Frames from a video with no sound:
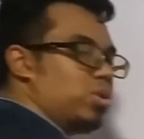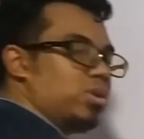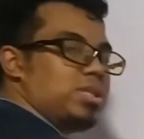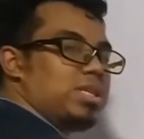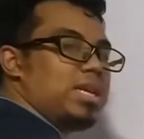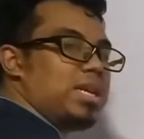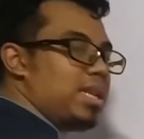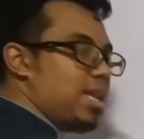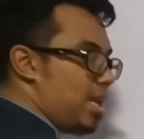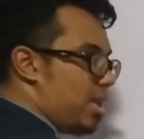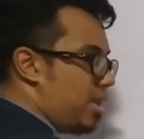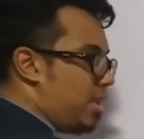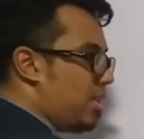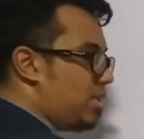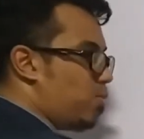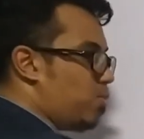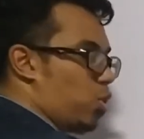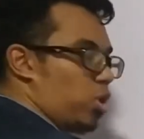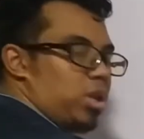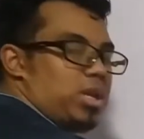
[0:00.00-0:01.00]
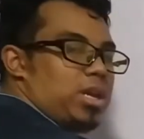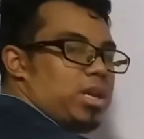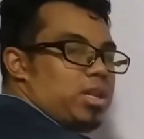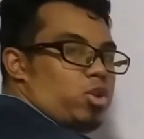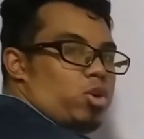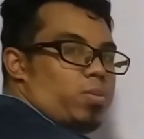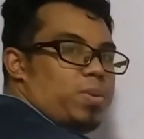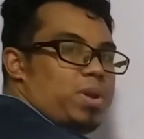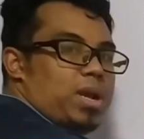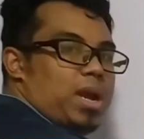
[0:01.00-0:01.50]
will see that these
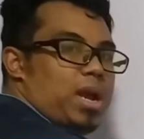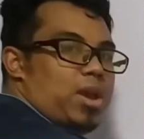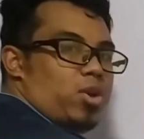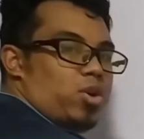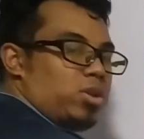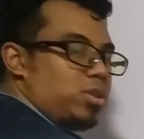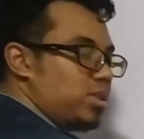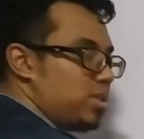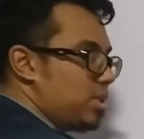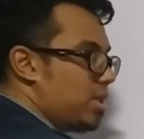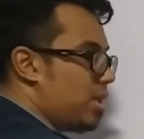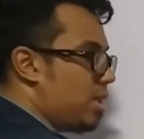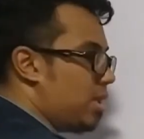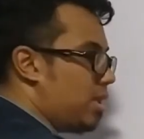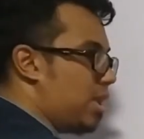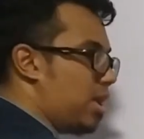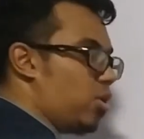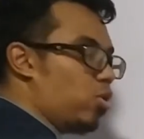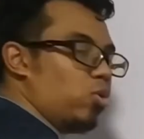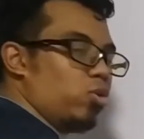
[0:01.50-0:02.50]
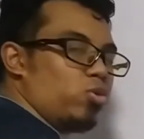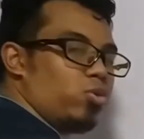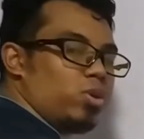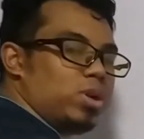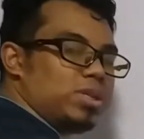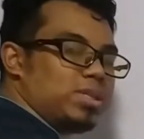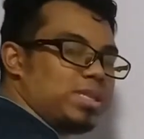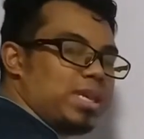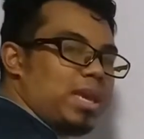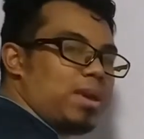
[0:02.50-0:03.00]
polyatomic ions, they go through
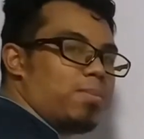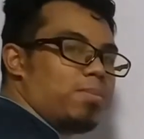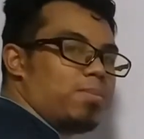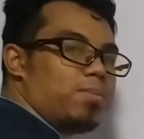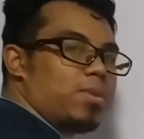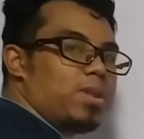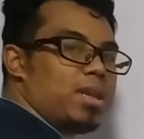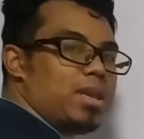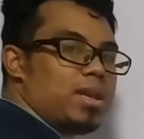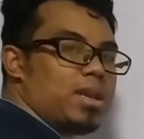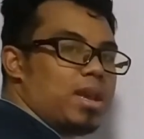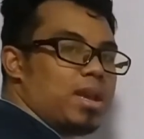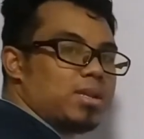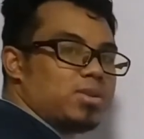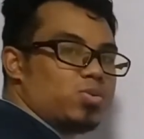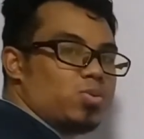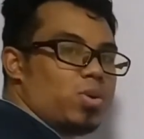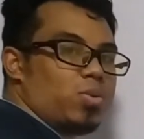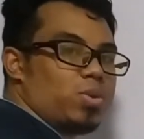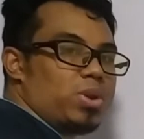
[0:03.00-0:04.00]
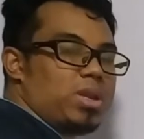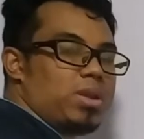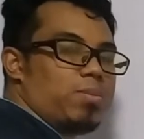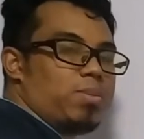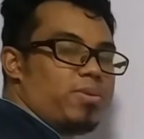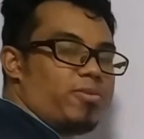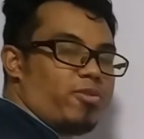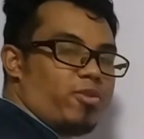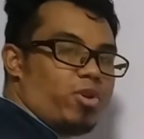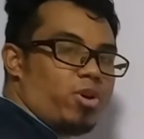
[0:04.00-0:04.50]
the same thing as what we did
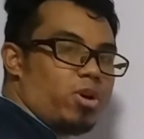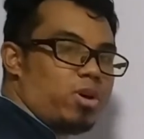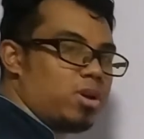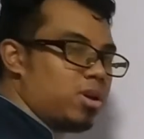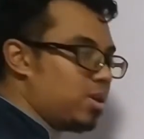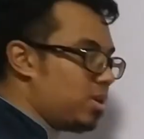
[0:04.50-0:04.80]
before.